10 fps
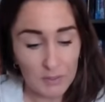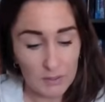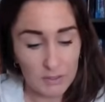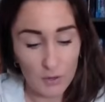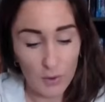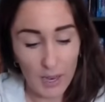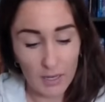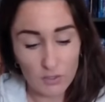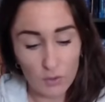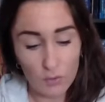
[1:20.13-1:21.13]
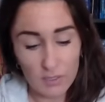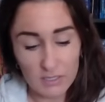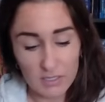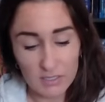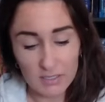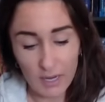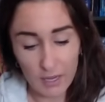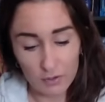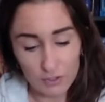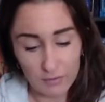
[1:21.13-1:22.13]
So as always, this is an
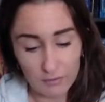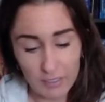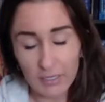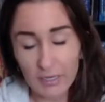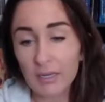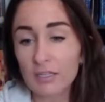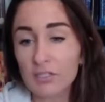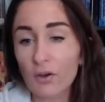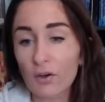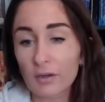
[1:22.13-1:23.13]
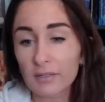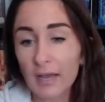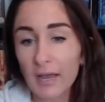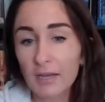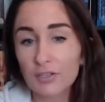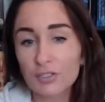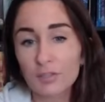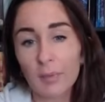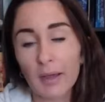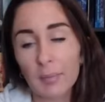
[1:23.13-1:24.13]
energy reading. It's all
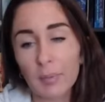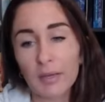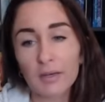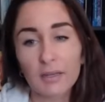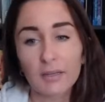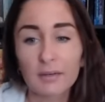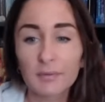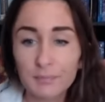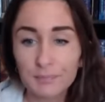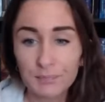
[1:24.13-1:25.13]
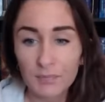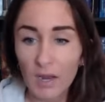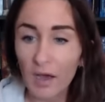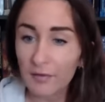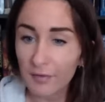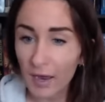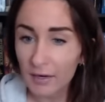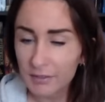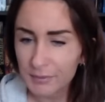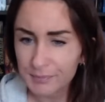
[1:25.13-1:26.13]
alleged, my opinion, not
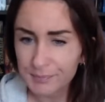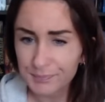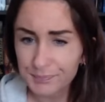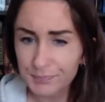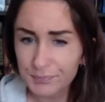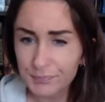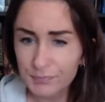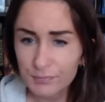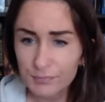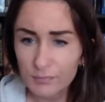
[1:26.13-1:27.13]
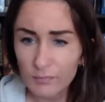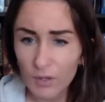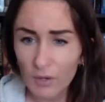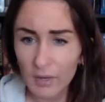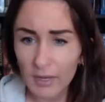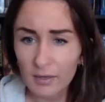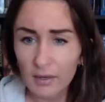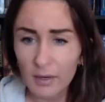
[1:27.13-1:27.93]
fact. Okay.